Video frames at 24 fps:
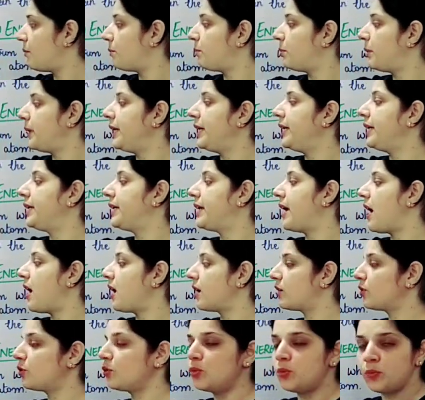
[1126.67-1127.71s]
complete
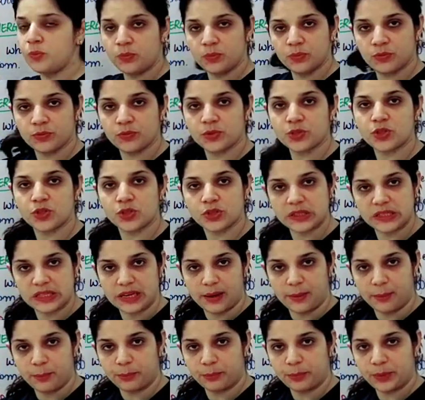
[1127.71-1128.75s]
dark room which is
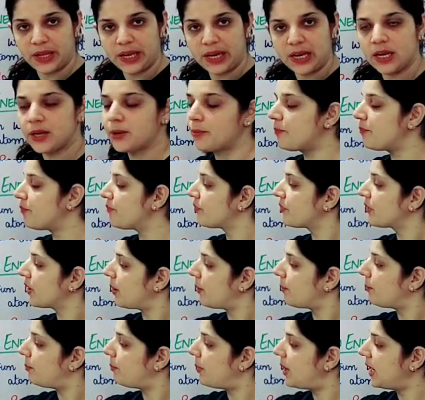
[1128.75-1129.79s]
empty,
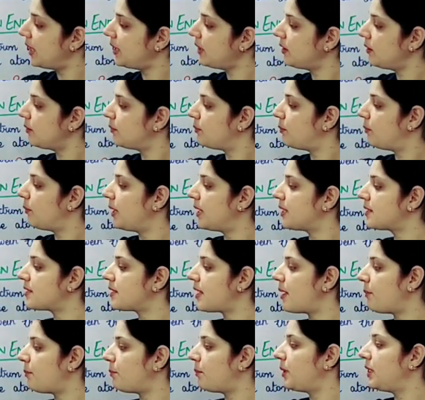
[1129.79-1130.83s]
but my
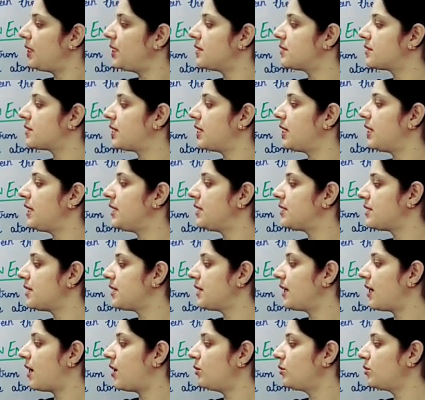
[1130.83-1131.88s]
sample is
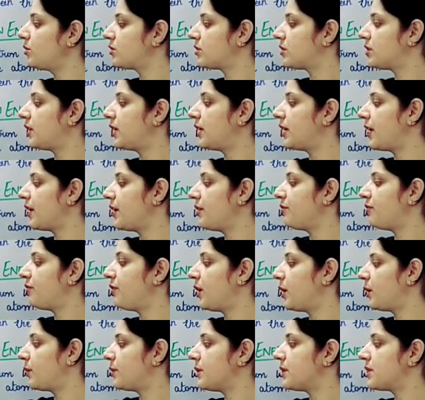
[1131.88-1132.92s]
releasing out certain
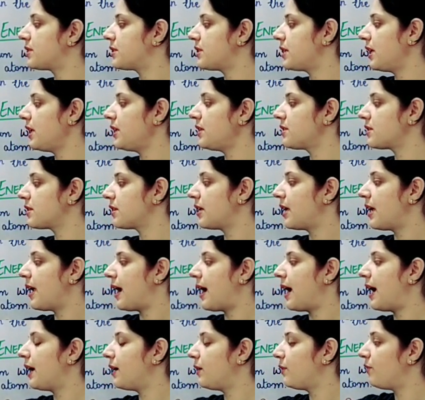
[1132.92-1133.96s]
frequencies,
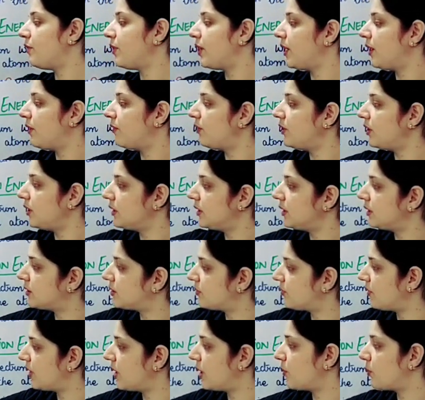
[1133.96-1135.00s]
and whenever
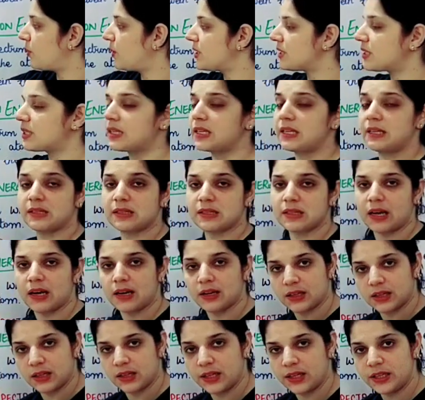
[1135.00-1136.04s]
these frequencies
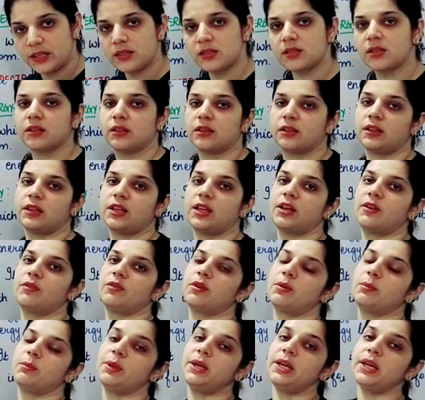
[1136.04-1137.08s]
are released, there
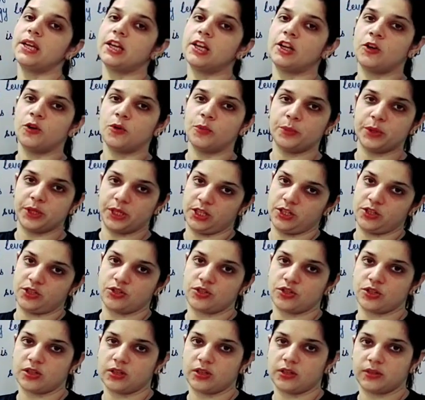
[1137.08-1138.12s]
will be
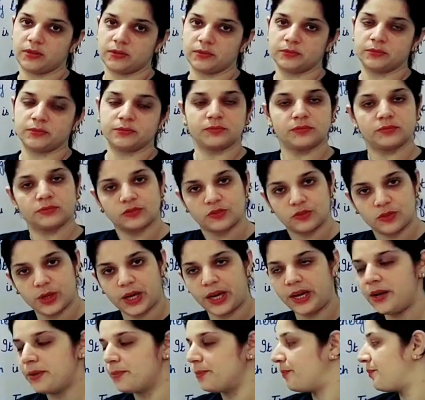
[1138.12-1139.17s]
illumination,
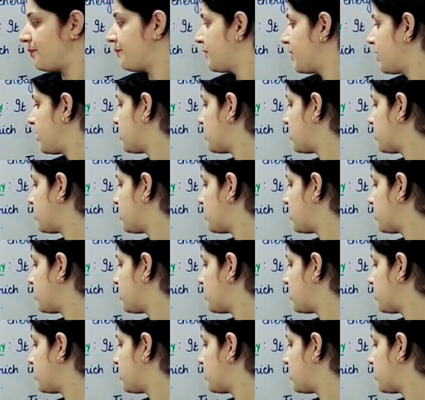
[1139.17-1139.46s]
right?